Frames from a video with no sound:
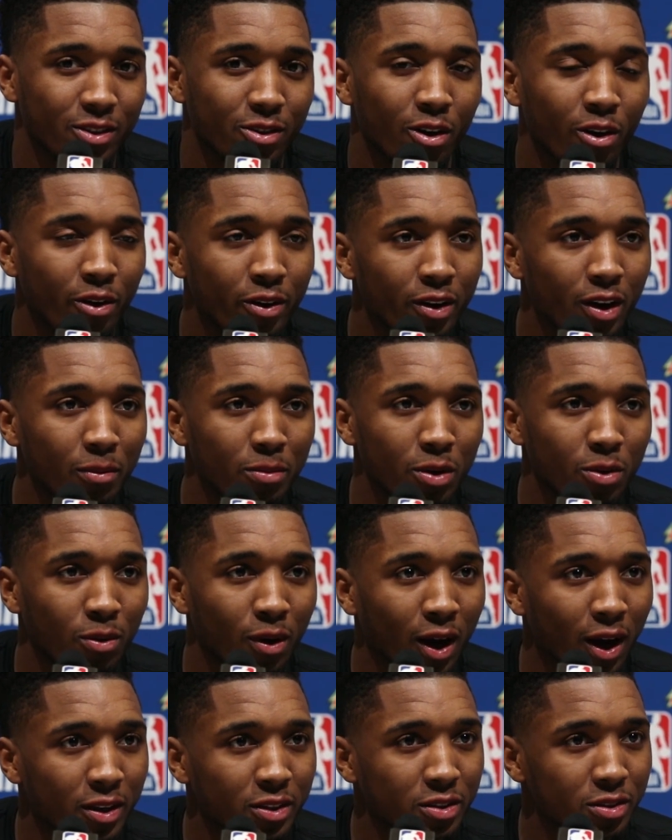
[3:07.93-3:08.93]
growing up, you
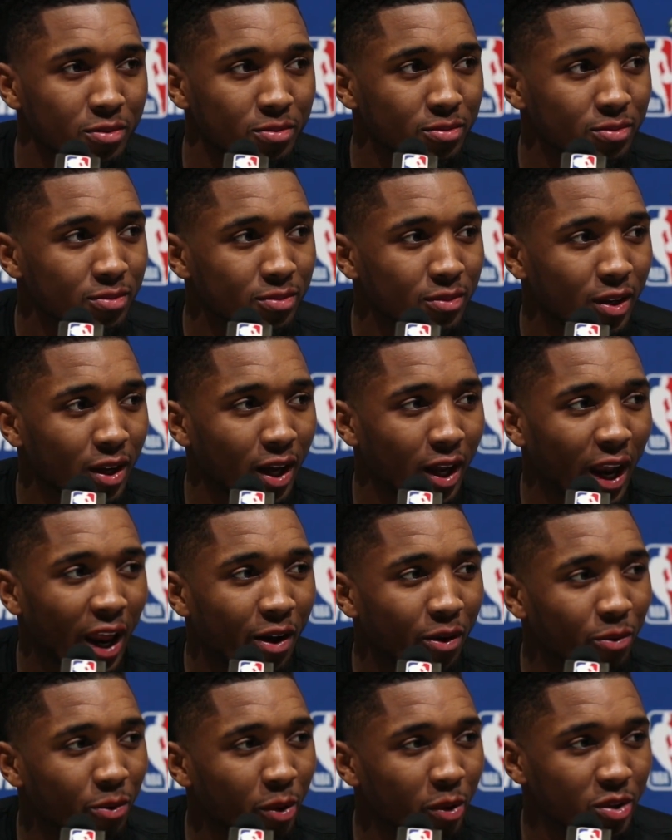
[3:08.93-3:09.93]
watch him,
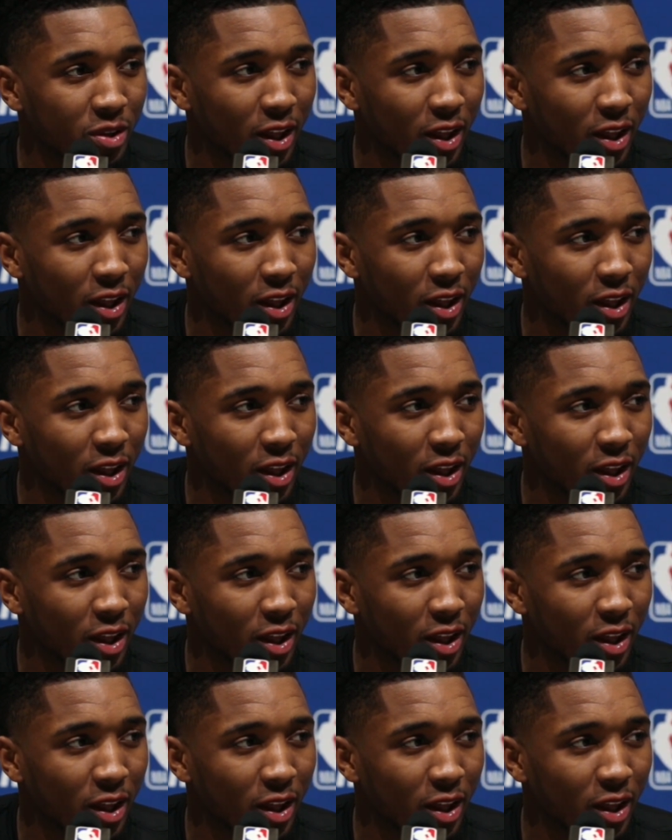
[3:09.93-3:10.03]
and